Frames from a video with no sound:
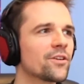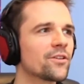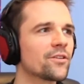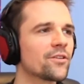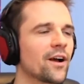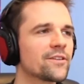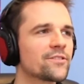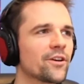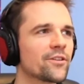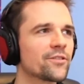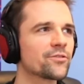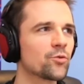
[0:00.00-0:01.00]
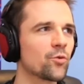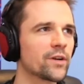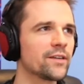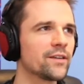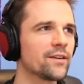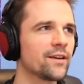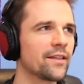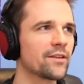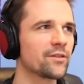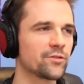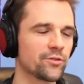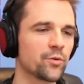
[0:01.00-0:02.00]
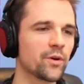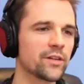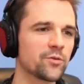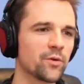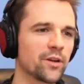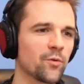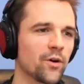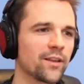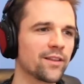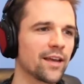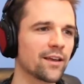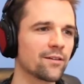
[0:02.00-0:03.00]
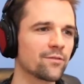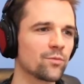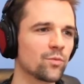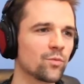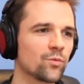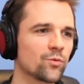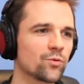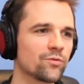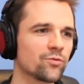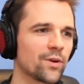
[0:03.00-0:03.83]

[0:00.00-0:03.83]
I saw your 20, I think it was your 2021 like Trent